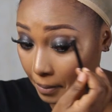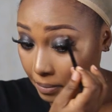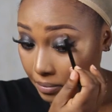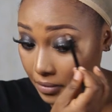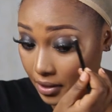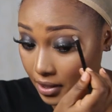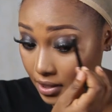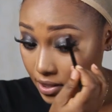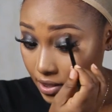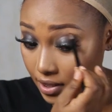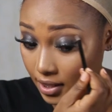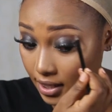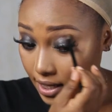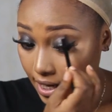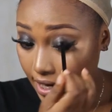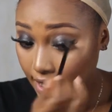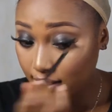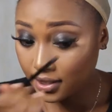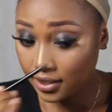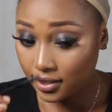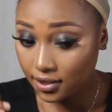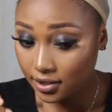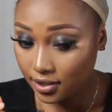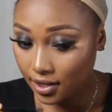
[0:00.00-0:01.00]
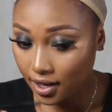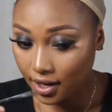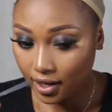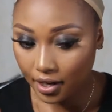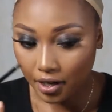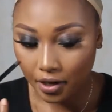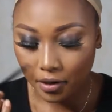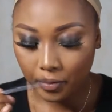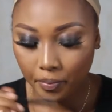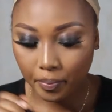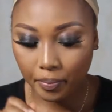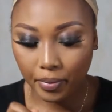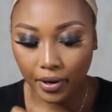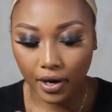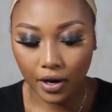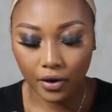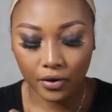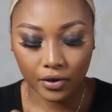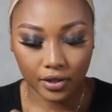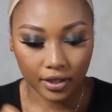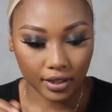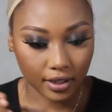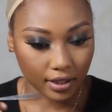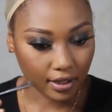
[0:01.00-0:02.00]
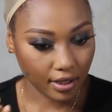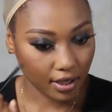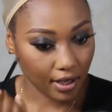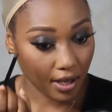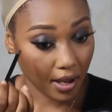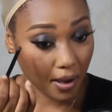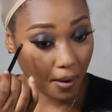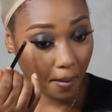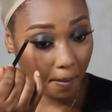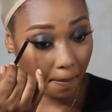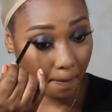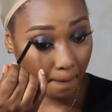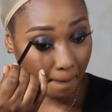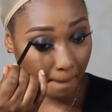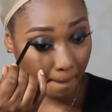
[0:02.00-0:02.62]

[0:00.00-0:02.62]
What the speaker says: I'm just gonna add the darker powder here.